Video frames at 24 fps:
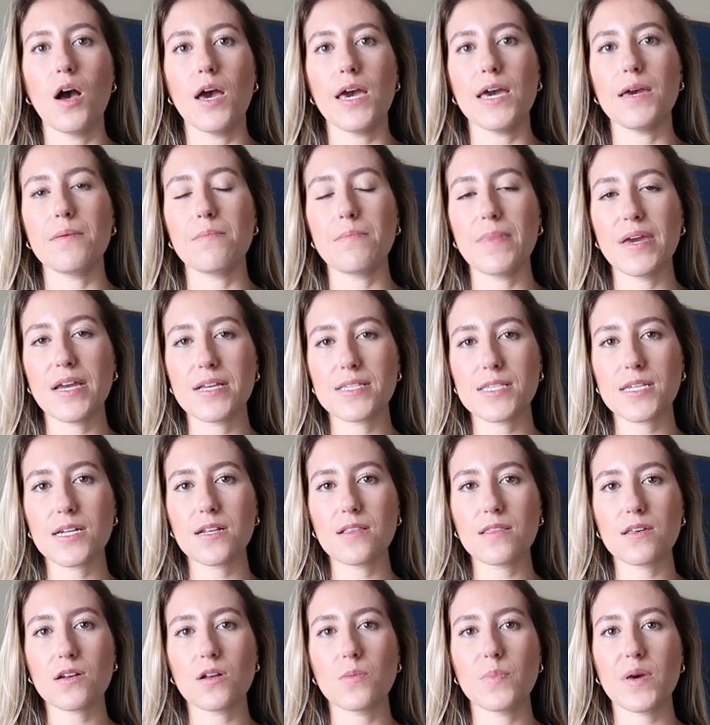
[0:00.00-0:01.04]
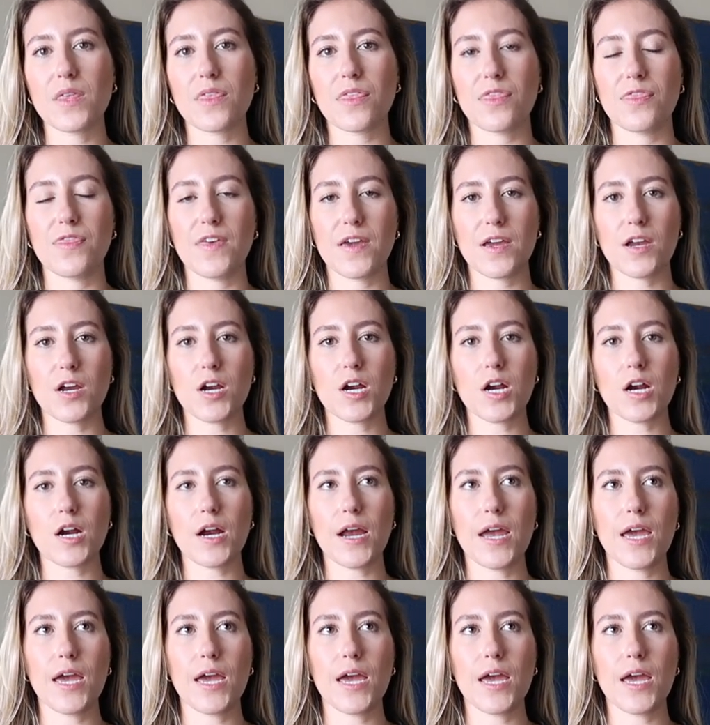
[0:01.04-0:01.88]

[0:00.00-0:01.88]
It makes it a little bit thicker